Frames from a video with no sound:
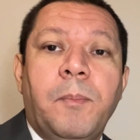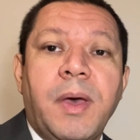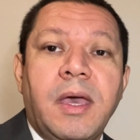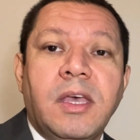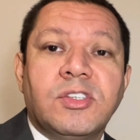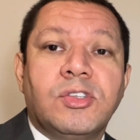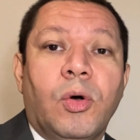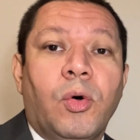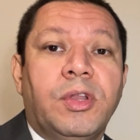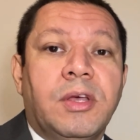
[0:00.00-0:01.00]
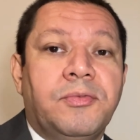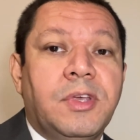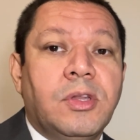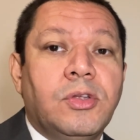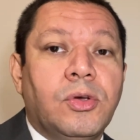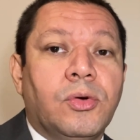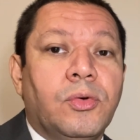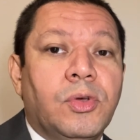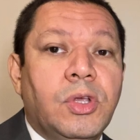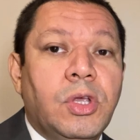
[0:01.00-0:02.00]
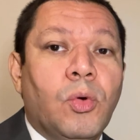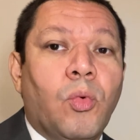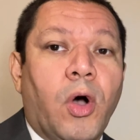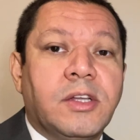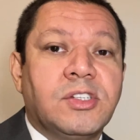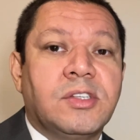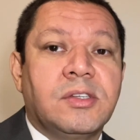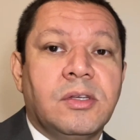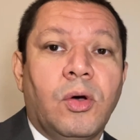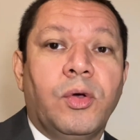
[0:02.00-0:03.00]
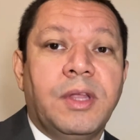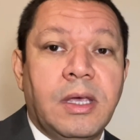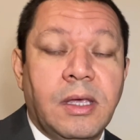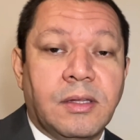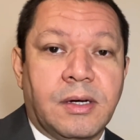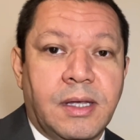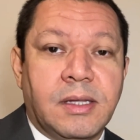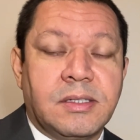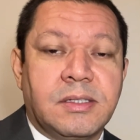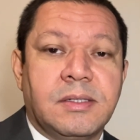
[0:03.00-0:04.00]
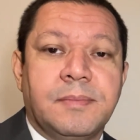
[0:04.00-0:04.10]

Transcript: based on a video you watched on the internet.